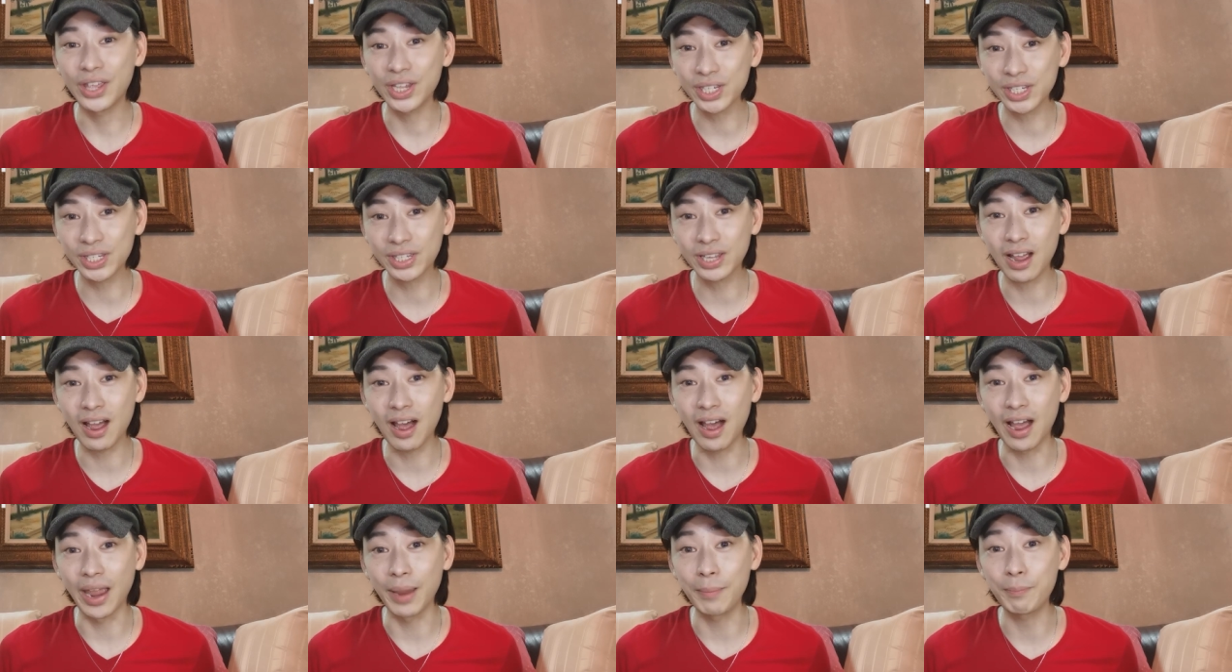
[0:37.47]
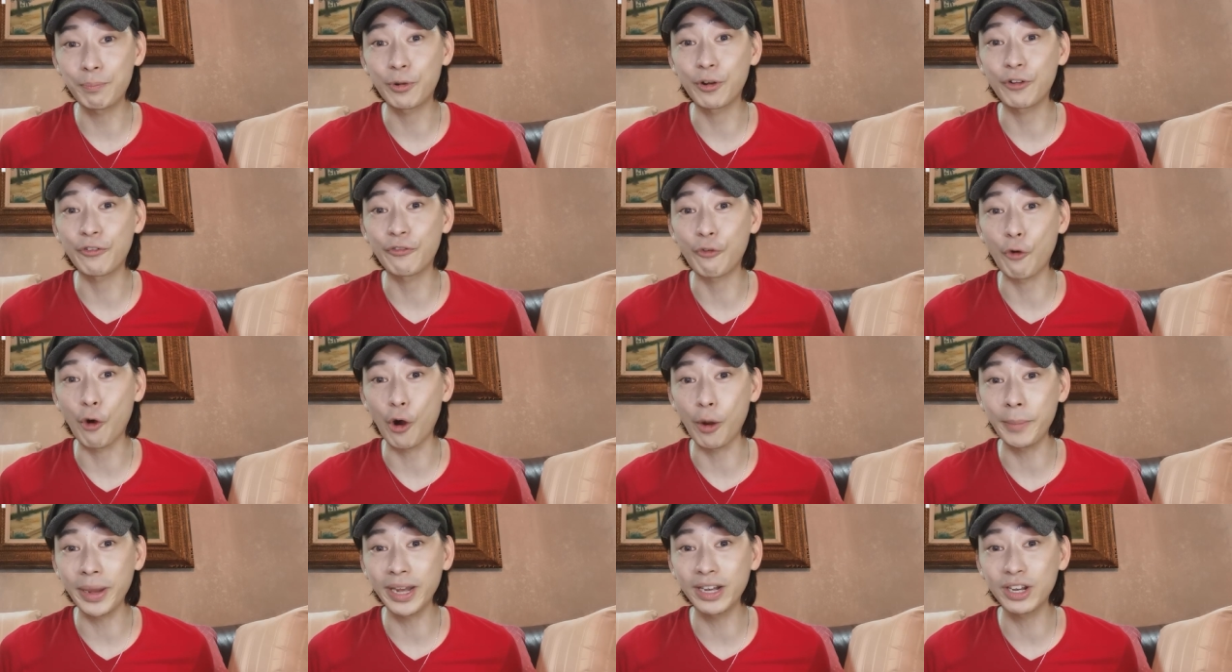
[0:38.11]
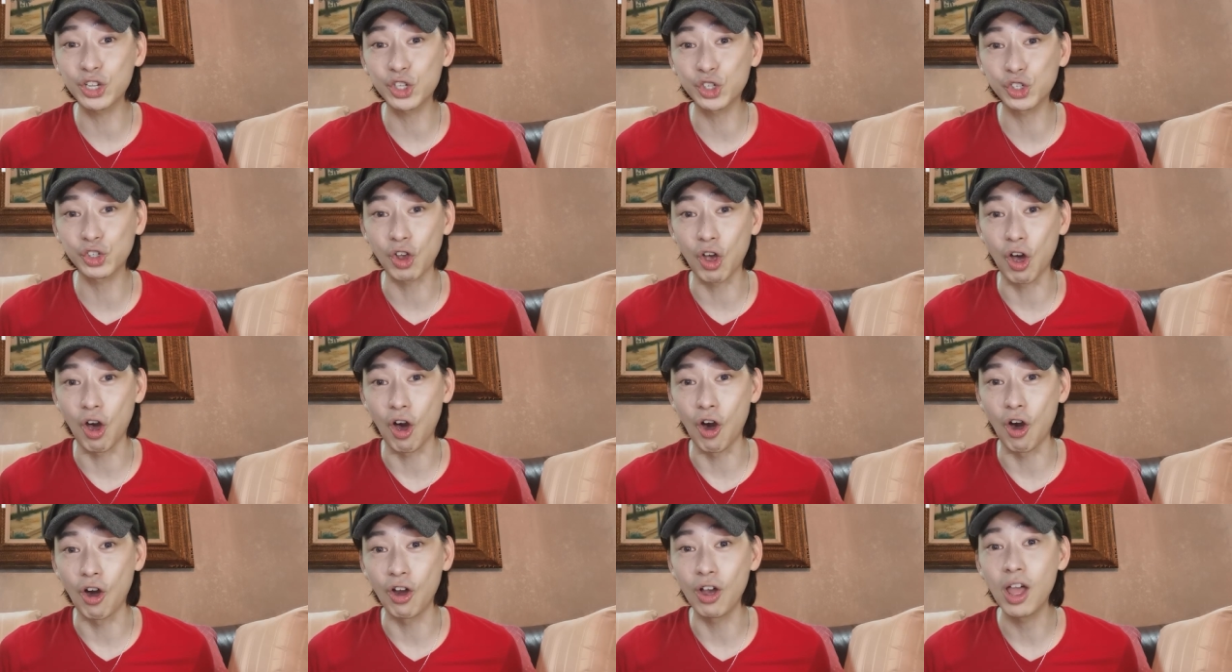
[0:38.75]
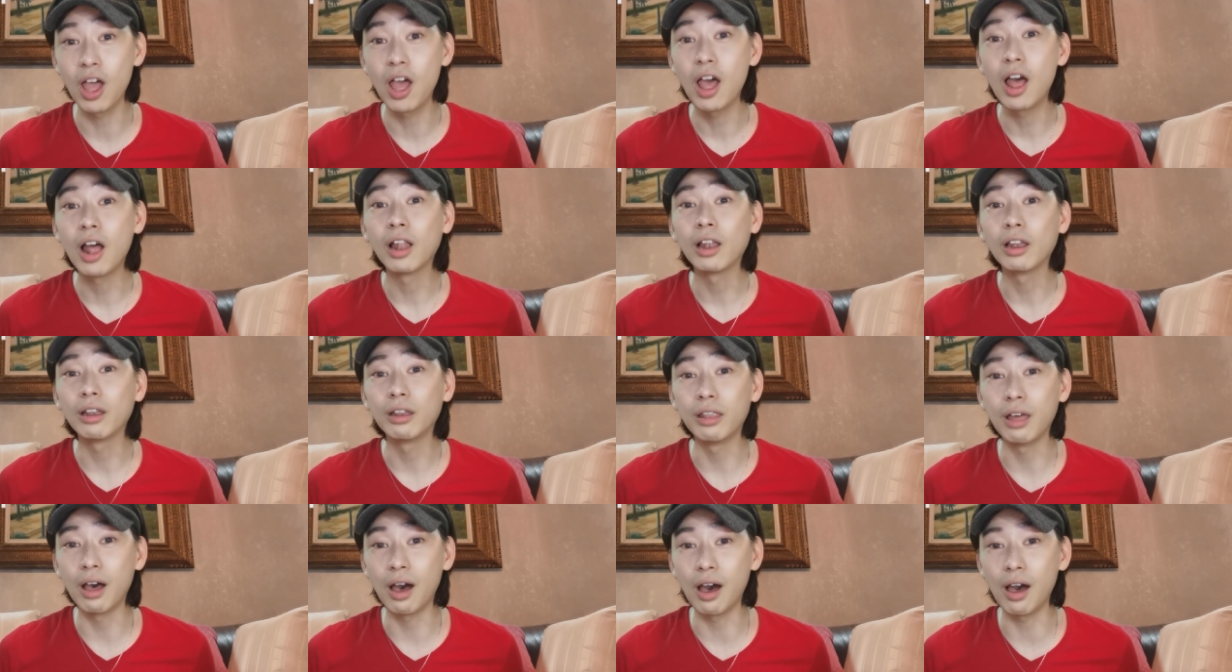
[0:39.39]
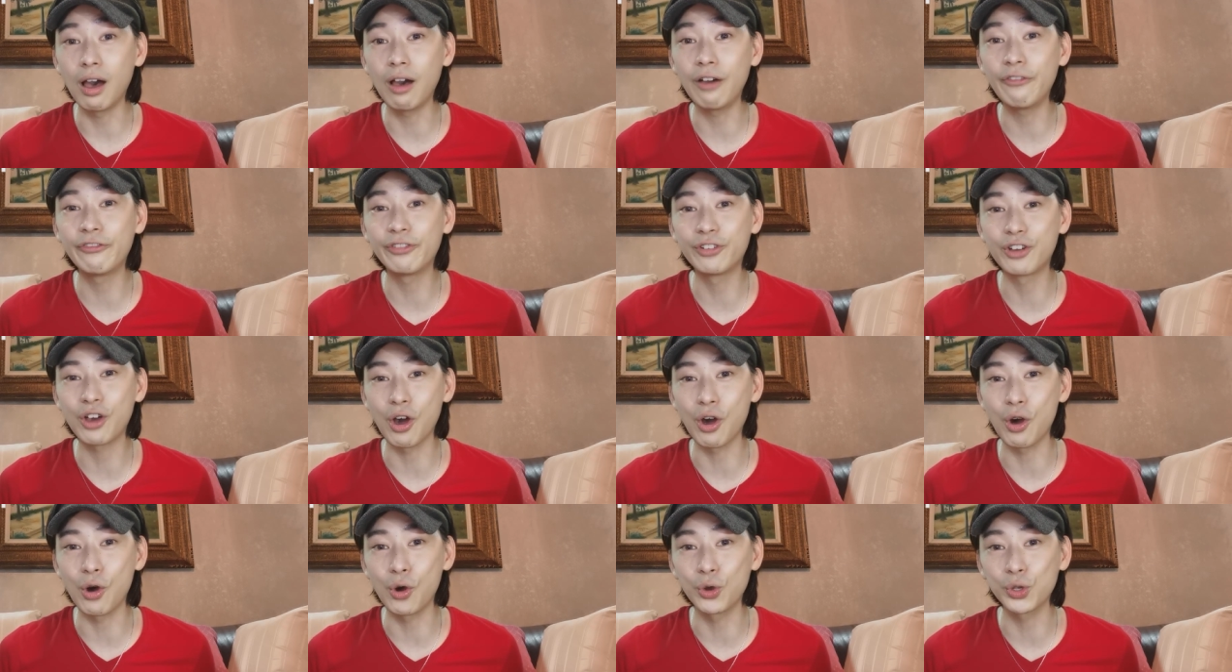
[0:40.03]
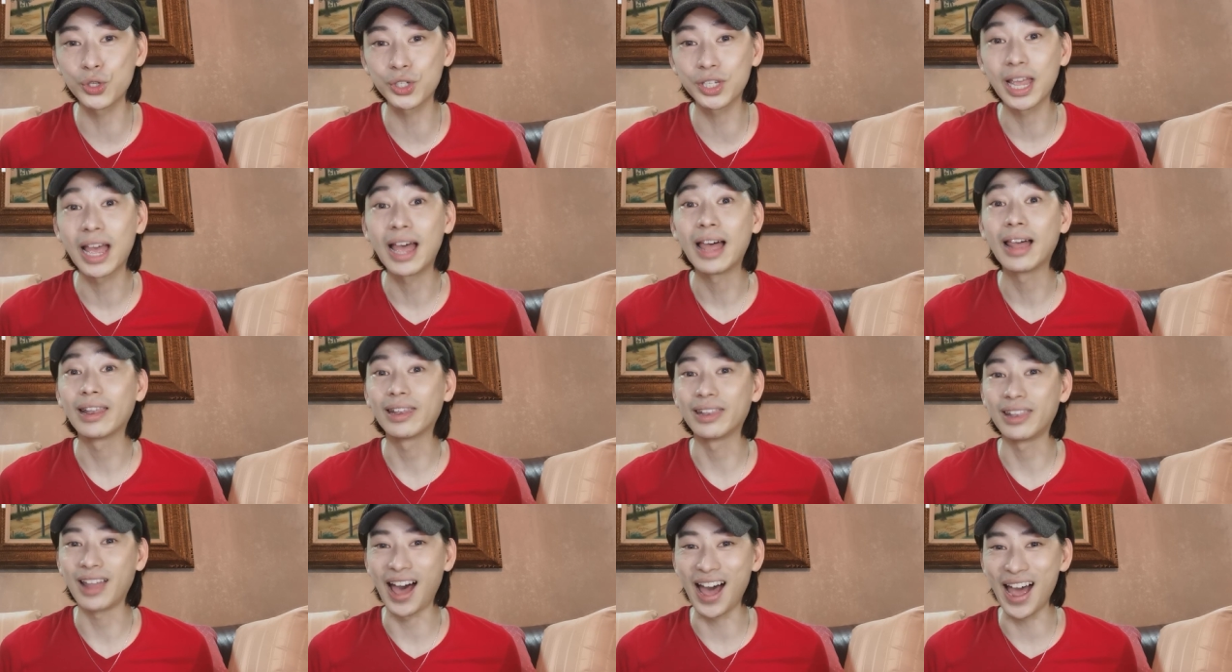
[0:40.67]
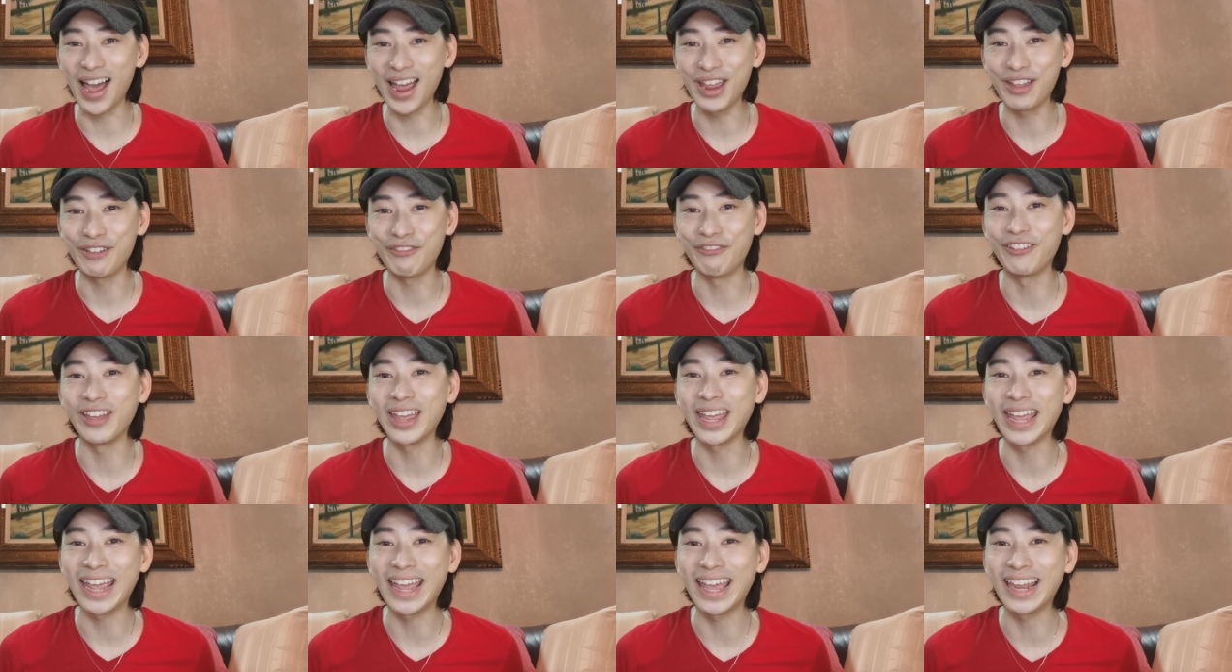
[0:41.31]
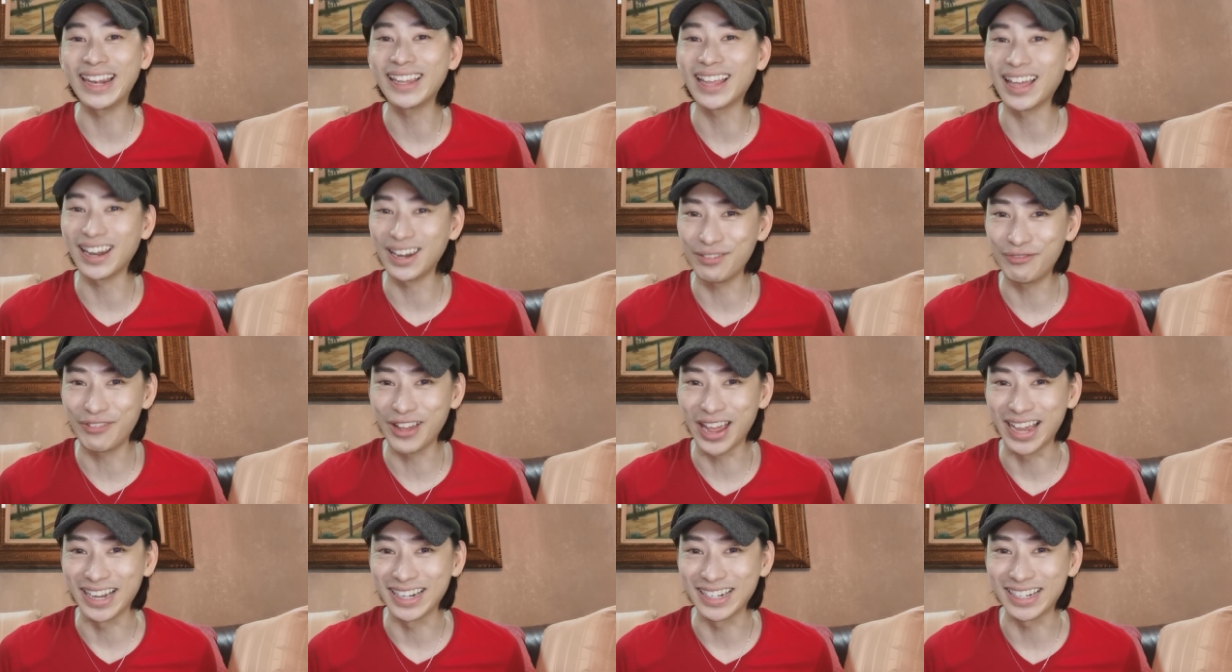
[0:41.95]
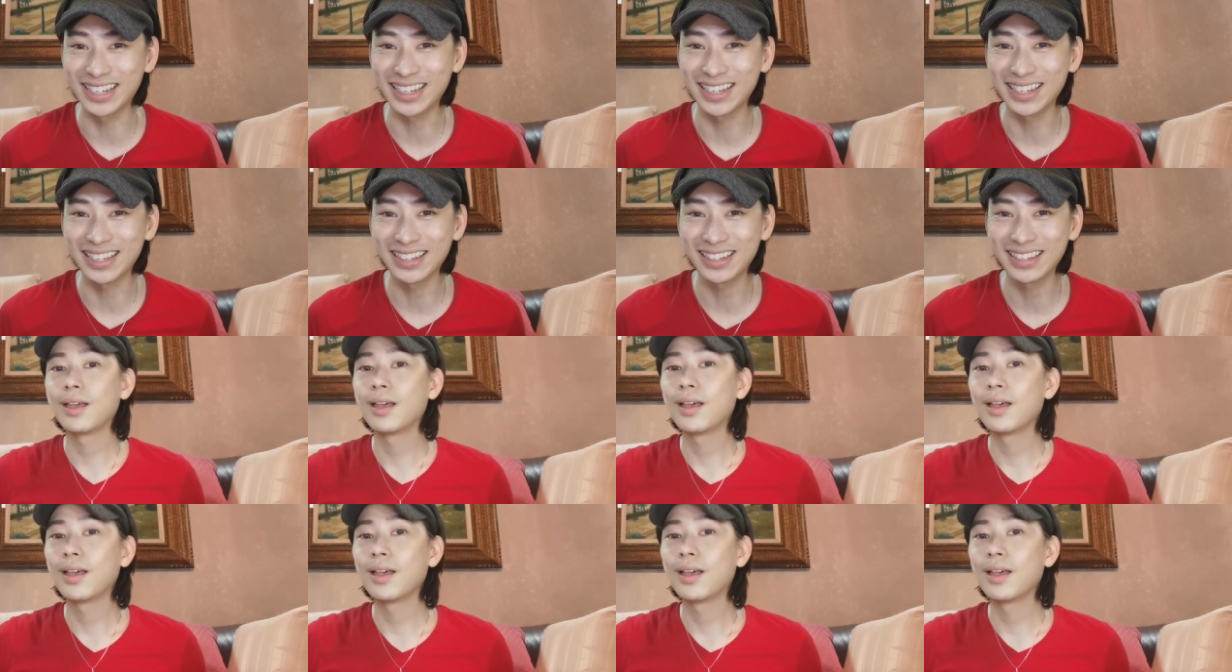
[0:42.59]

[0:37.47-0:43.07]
this time performing the song Love Goes live in an event.